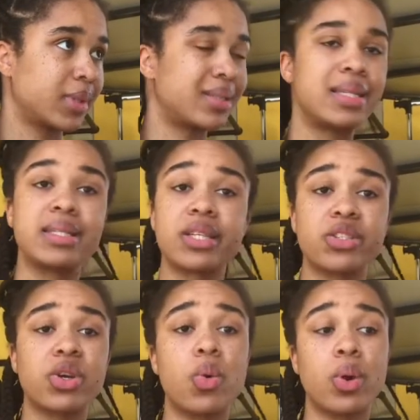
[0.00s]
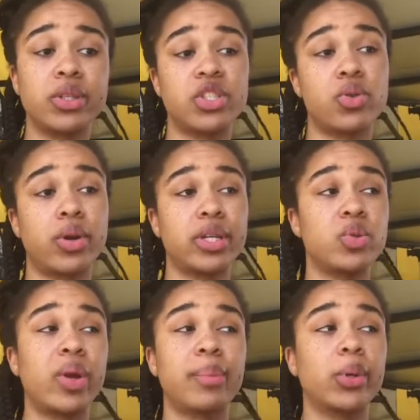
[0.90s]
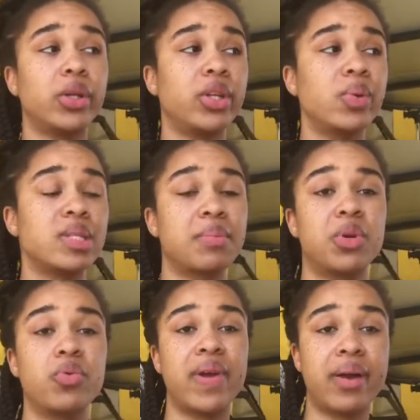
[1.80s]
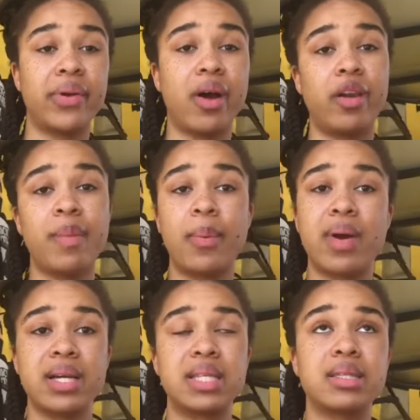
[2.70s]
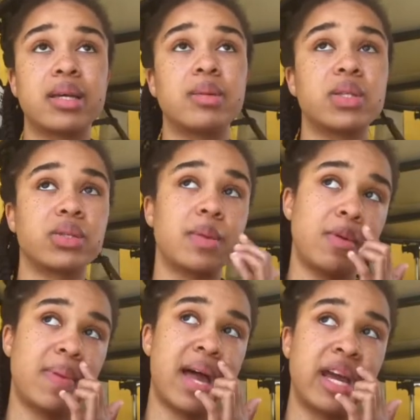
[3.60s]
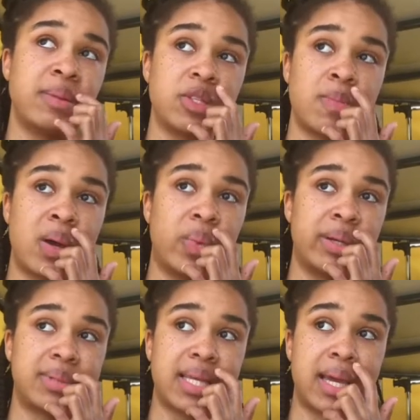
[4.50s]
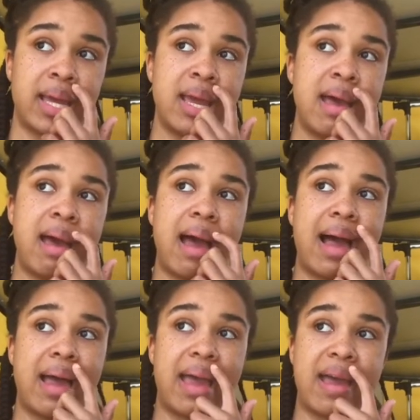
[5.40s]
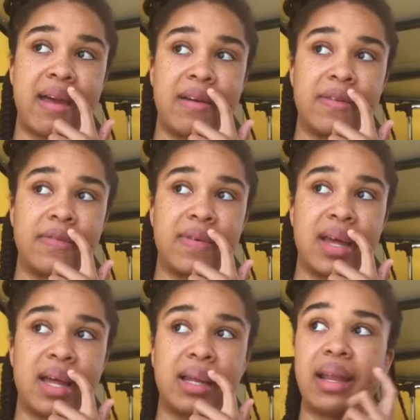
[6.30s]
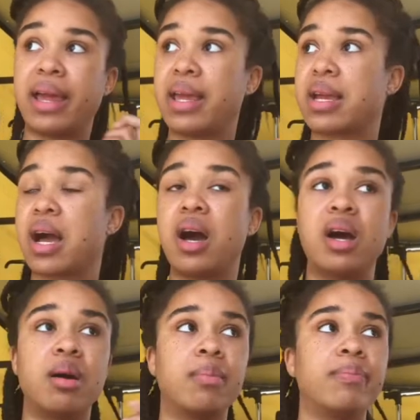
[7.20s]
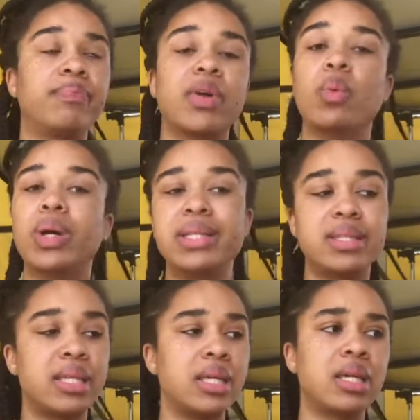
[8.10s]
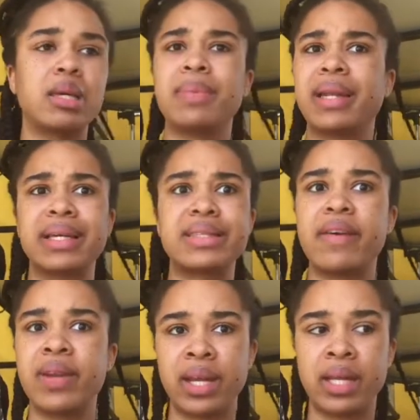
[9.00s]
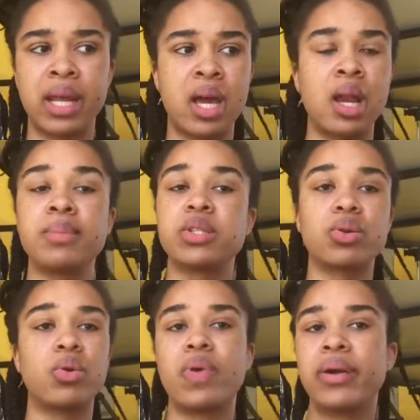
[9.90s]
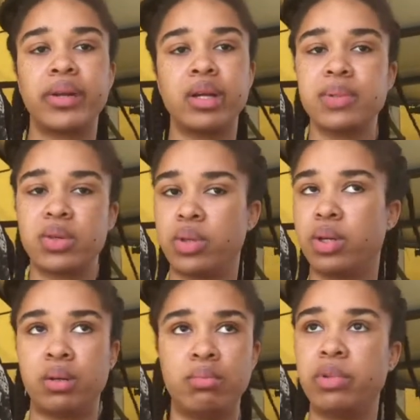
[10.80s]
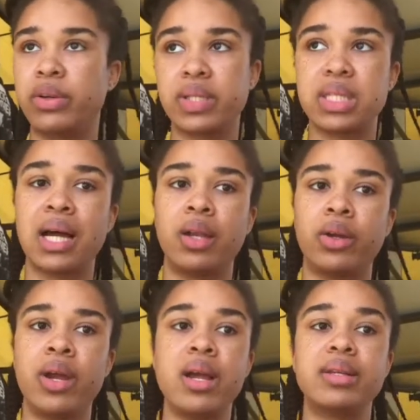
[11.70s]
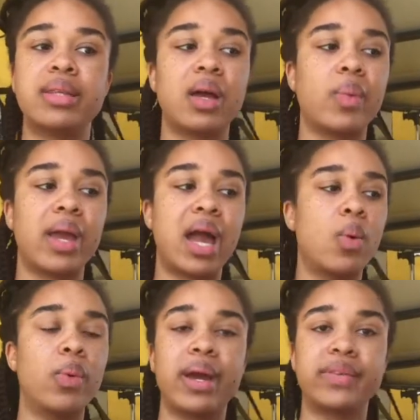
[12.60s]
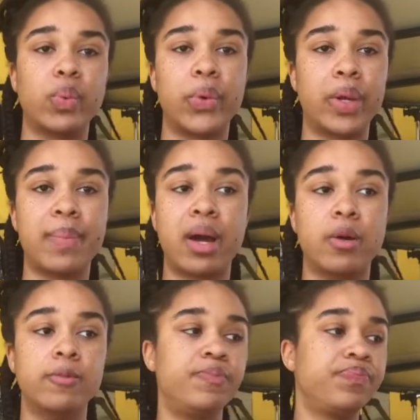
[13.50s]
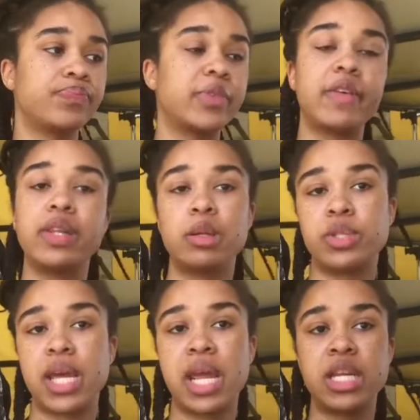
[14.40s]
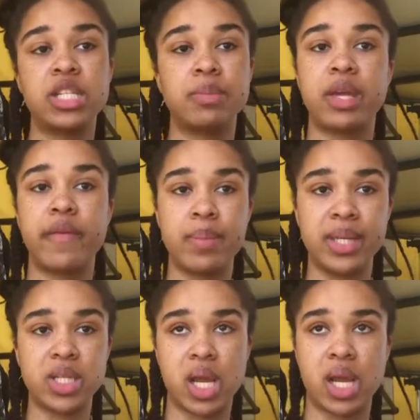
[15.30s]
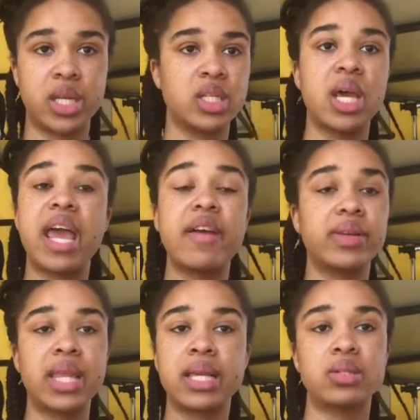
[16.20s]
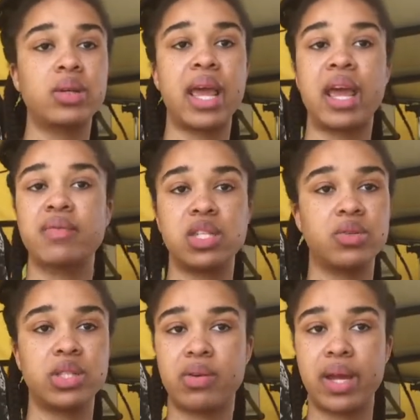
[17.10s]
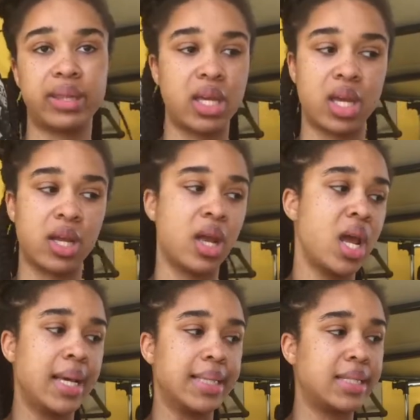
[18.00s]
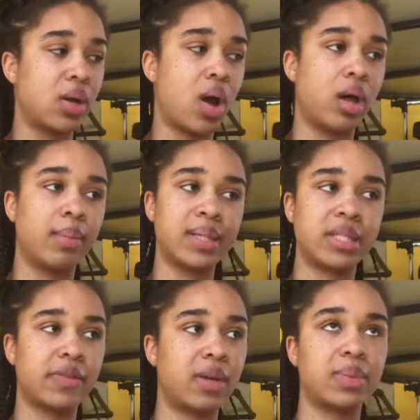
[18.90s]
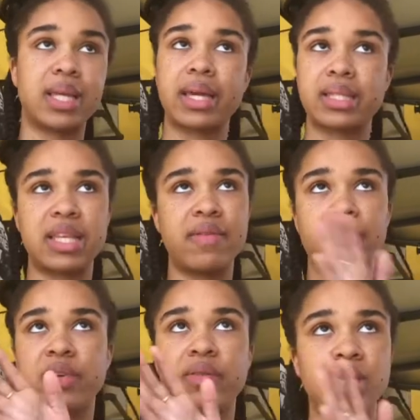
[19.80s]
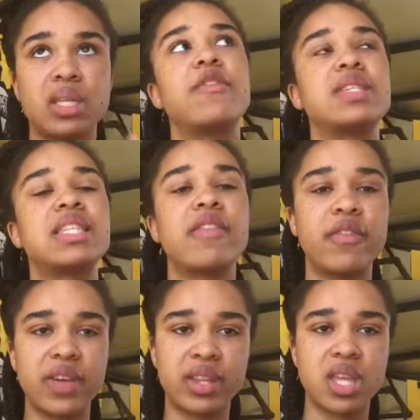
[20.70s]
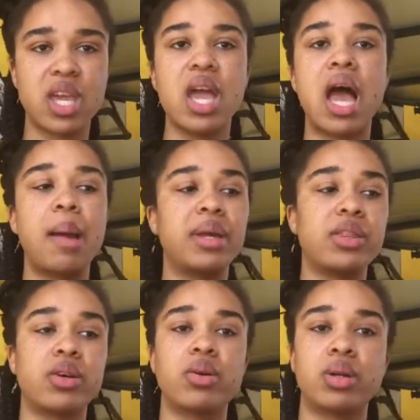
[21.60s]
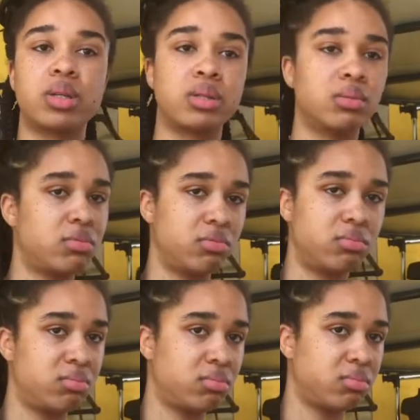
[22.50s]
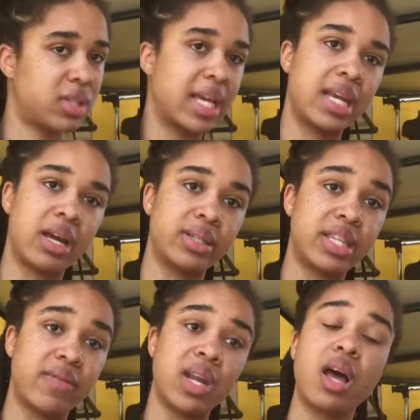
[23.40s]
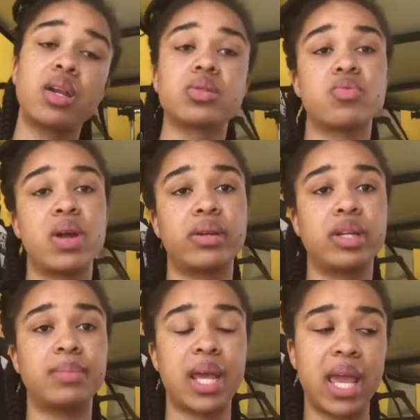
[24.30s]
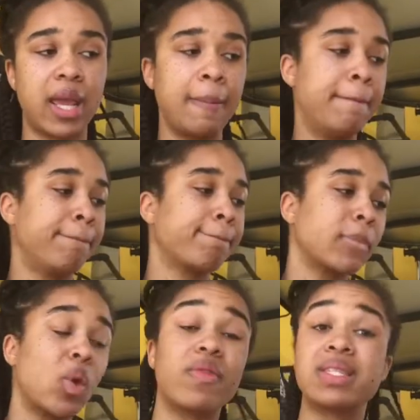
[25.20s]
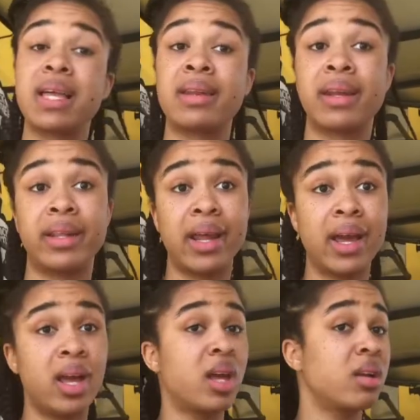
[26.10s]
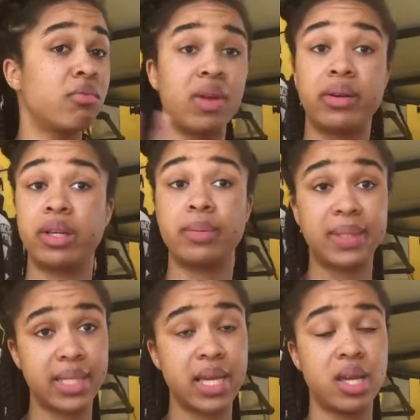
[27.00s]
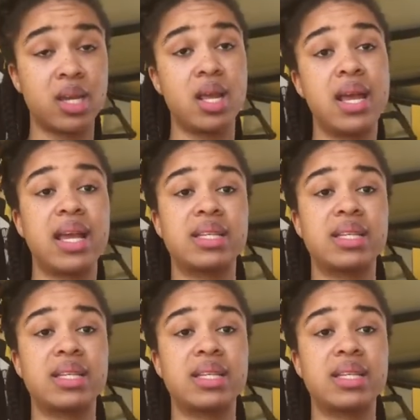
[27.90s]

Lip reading: Since there's a coin shortage, what I'm going to do is to round all of my prices up. So some of my items on my website, I have like a onesie can be like $7.99. I'm just going to round it up to the nearest dollar. That way I won't have to worry about giving them change, them giving me change. Everything is going to have 00 at the end. So all of my stuff that was like $7.50, if it's $7.50, I'm either going to take it down to $7 or round it up to $8. Or if it's $9.99, round it up to $10.